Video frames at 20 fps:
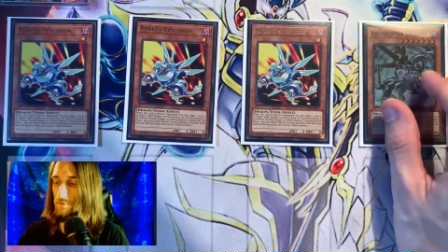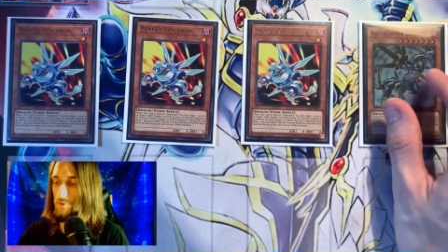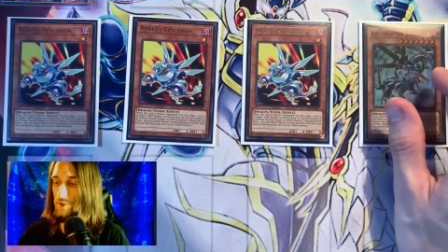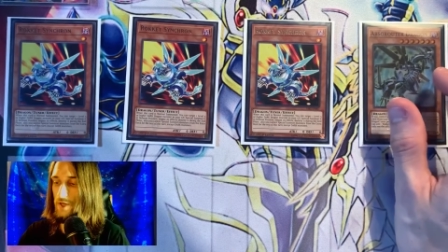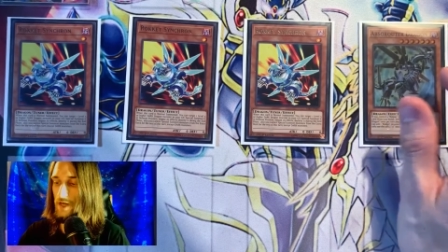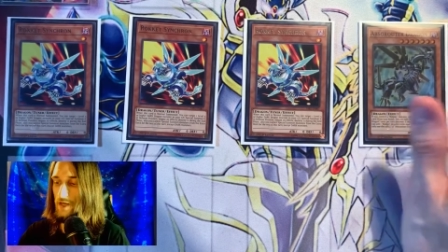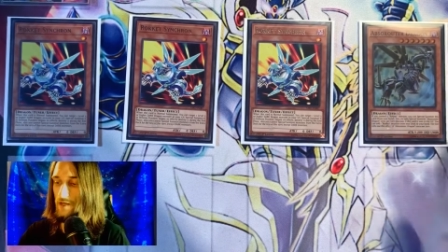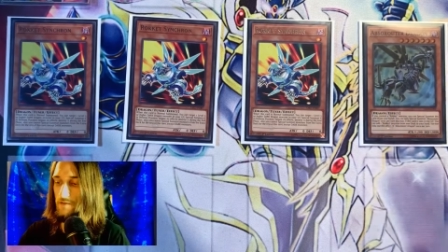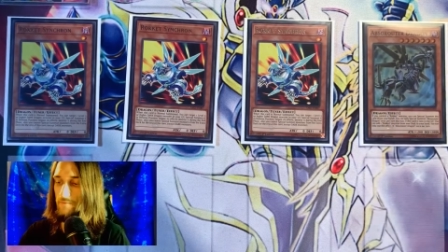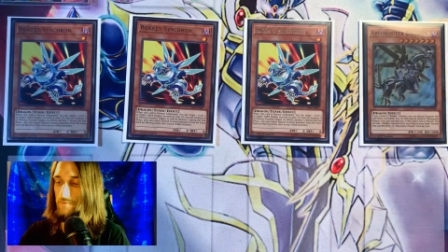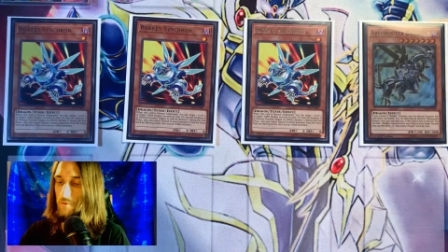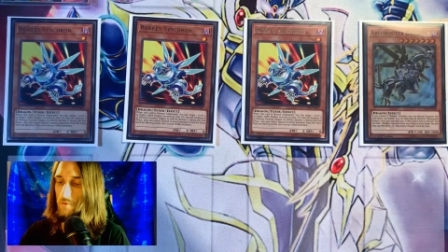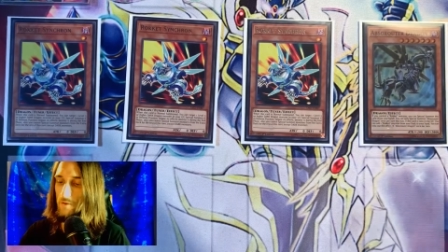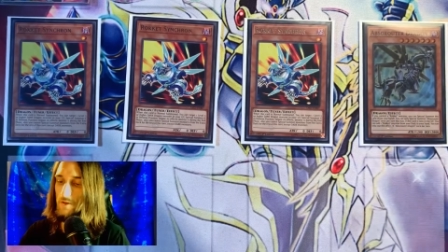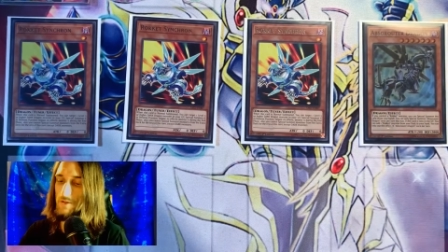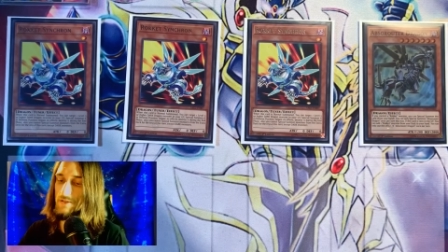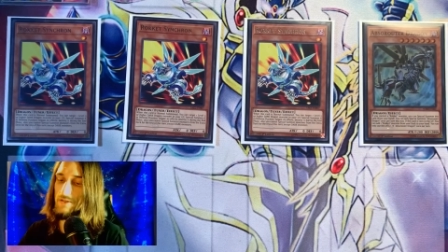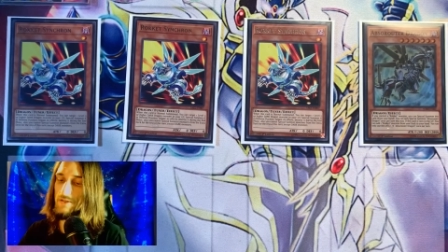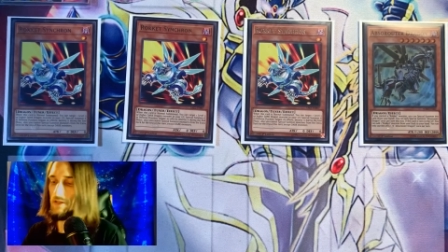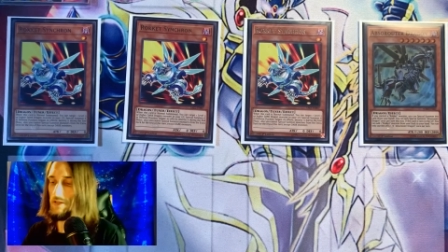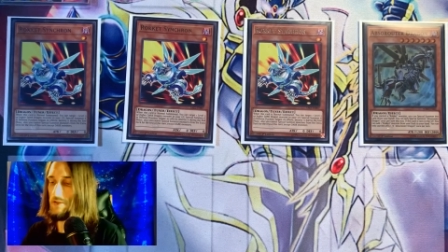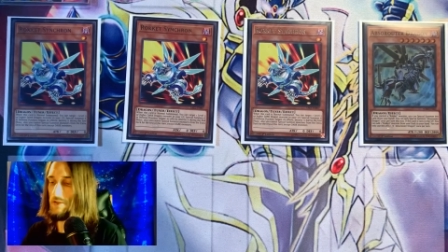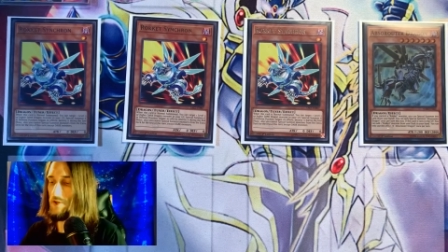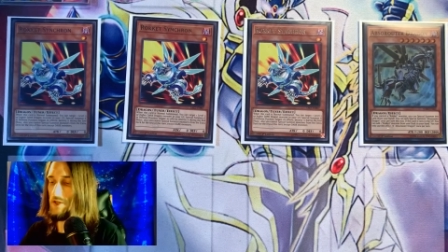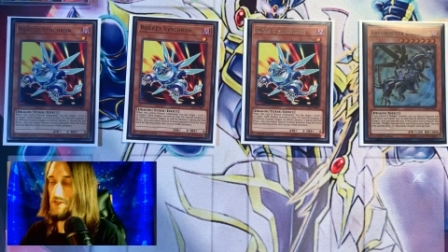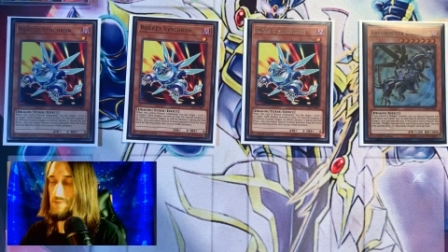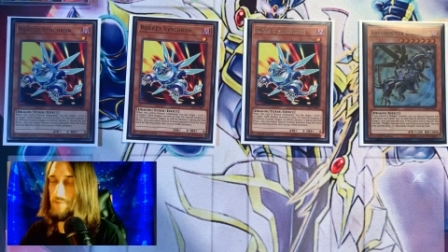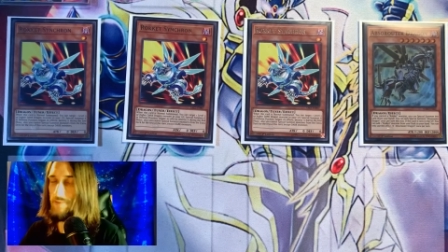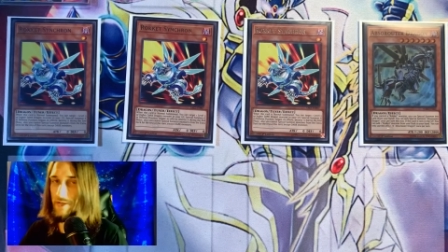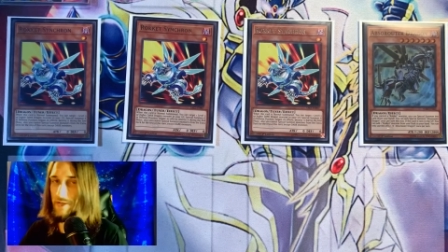Dragon, of course. You
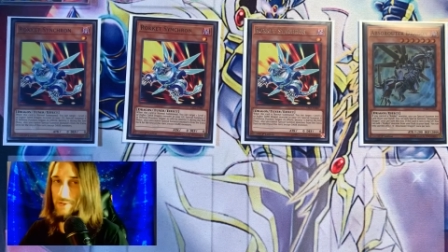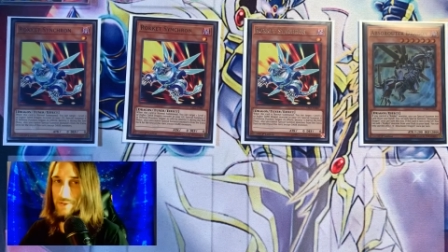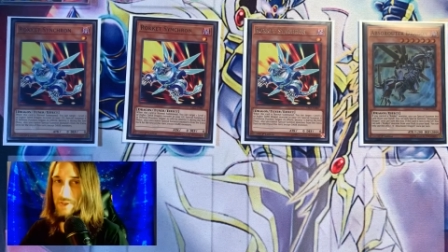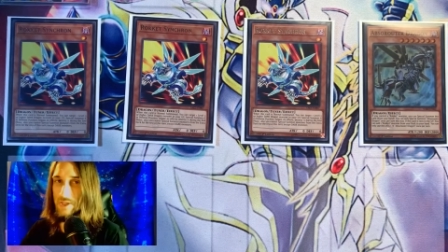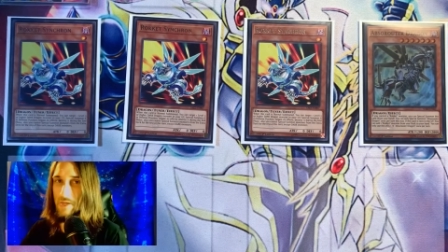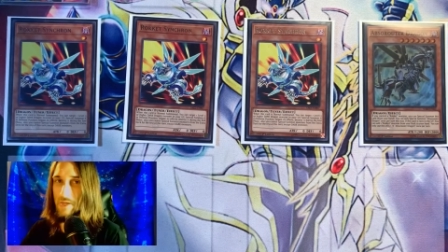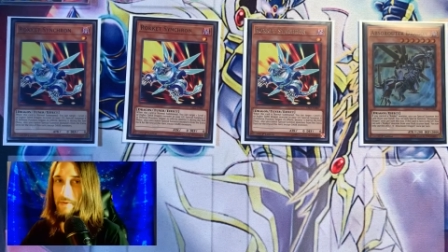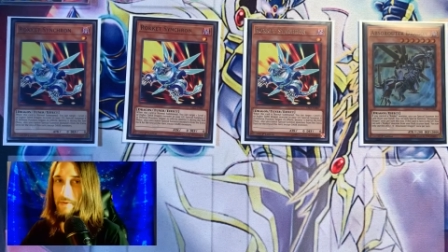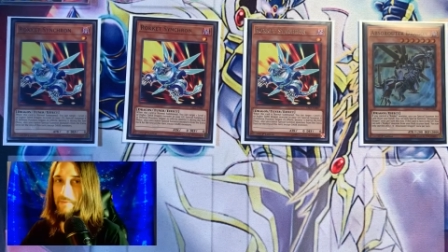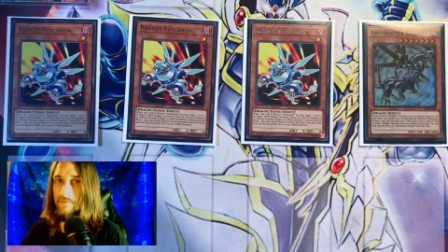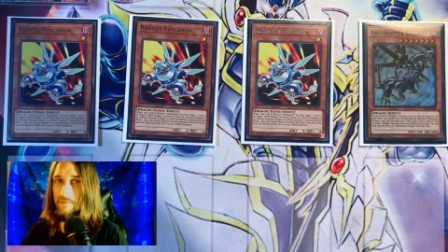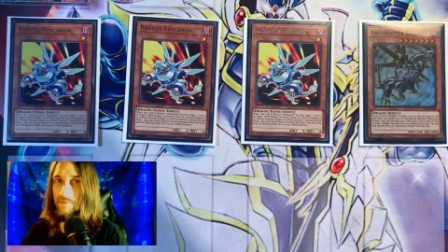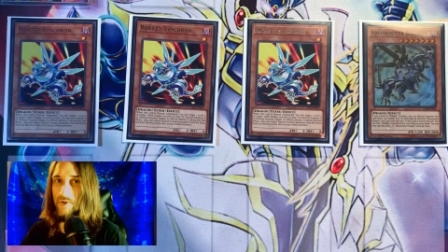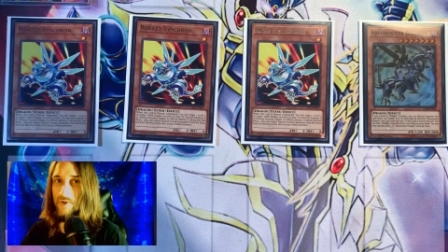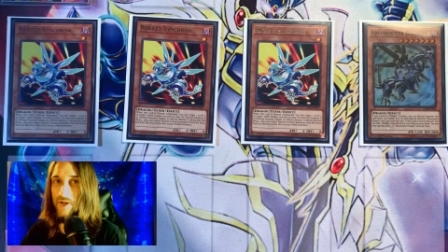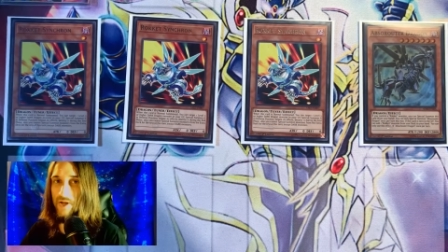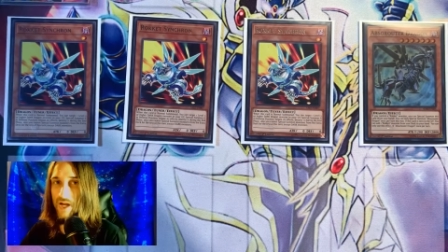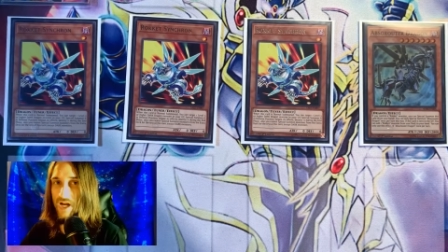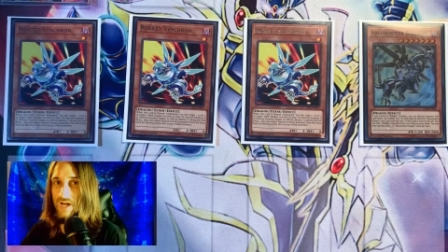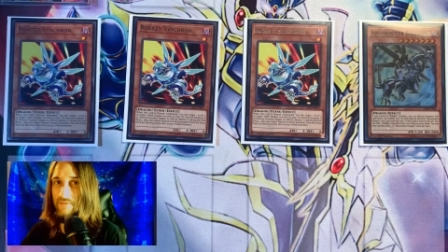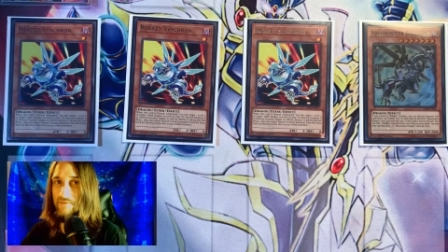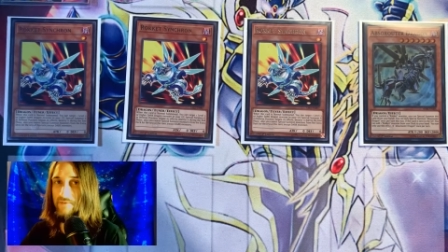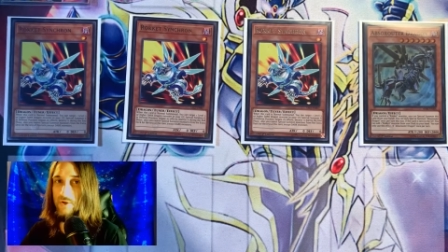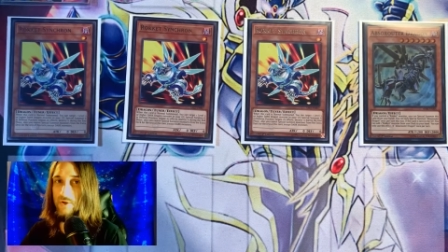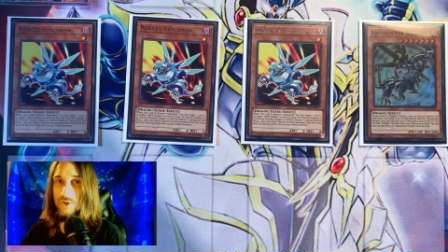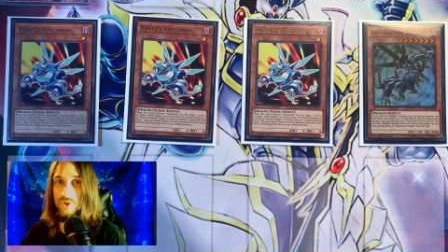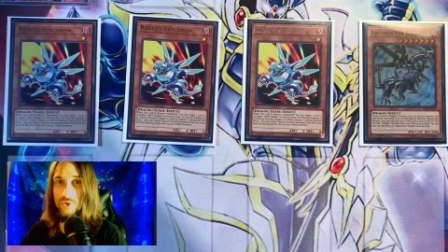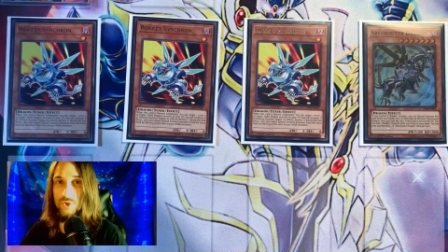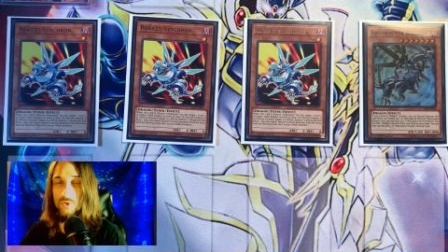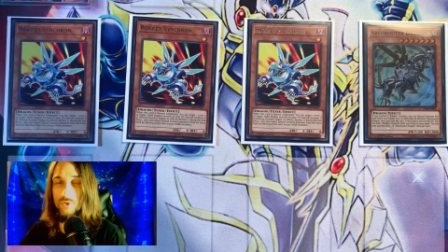can special summon him from your hand if you
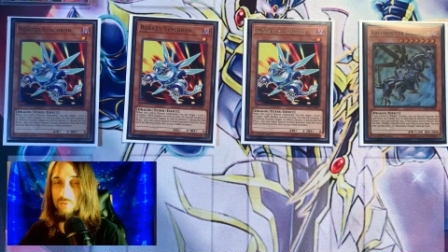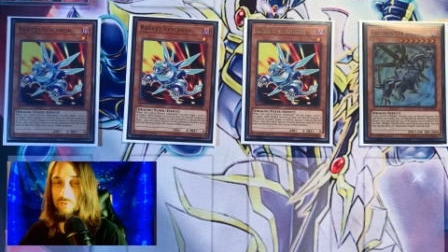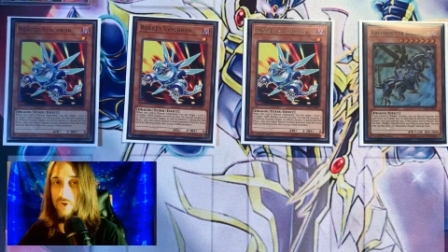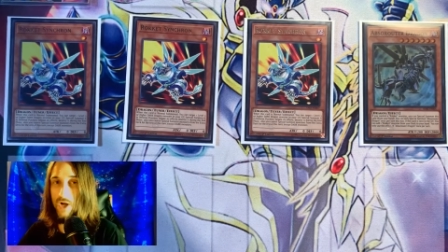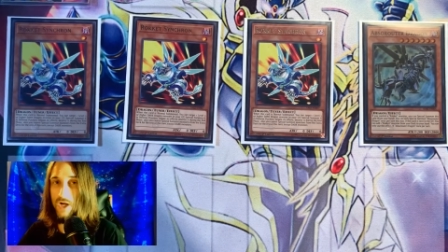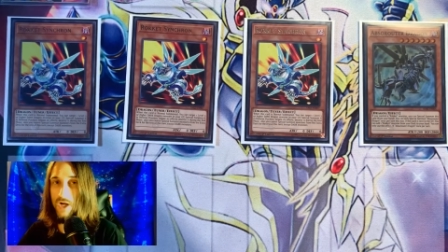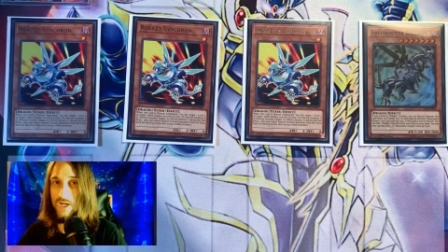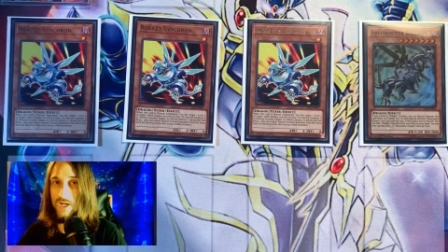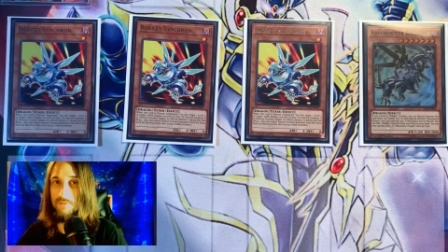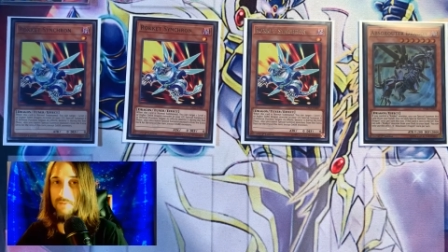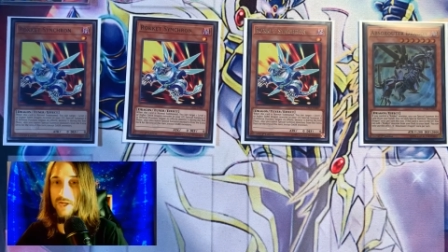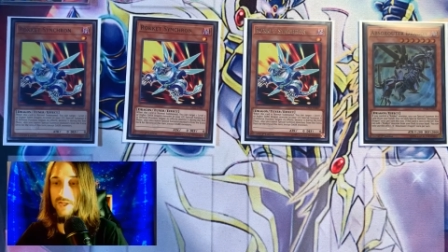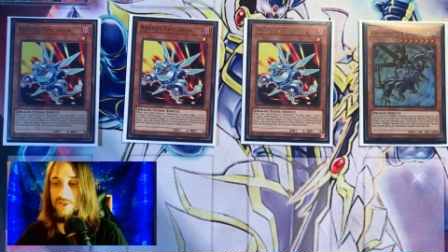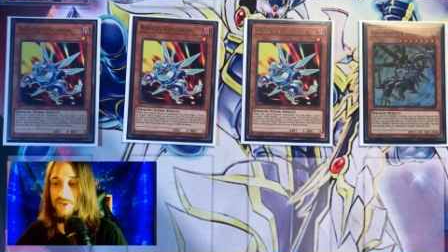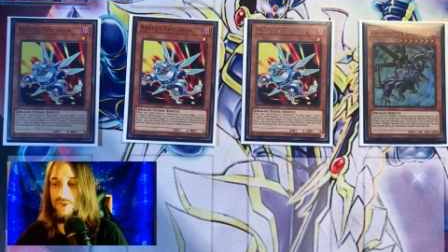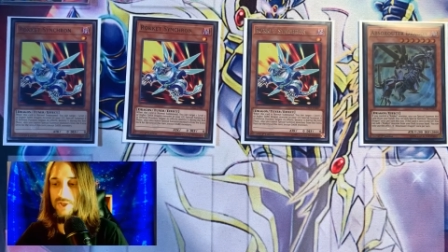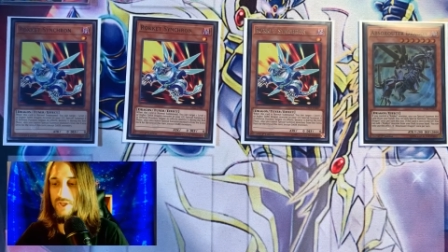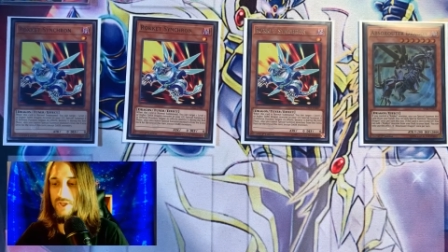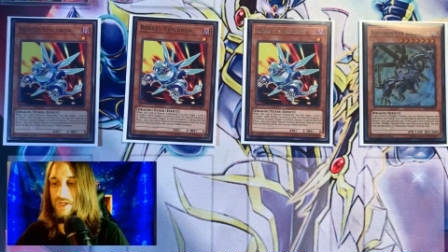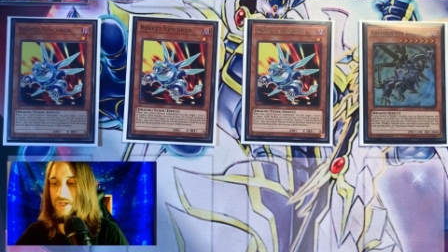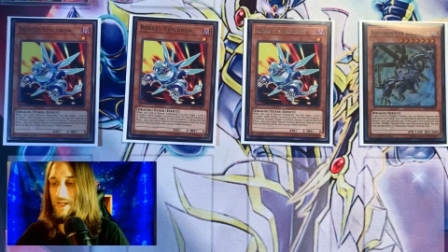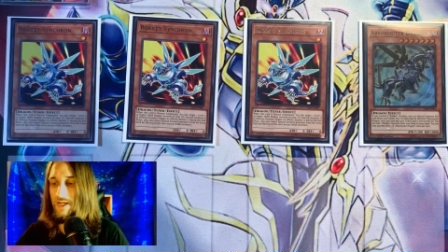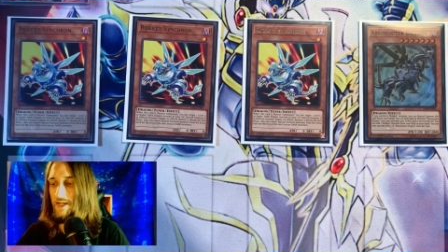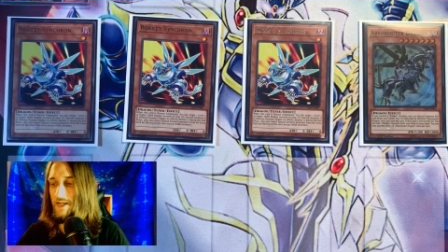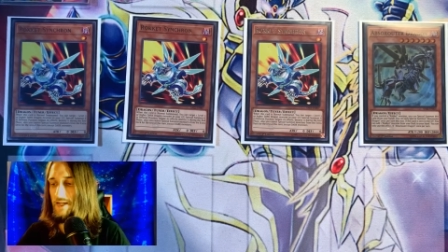control a Rokket monster,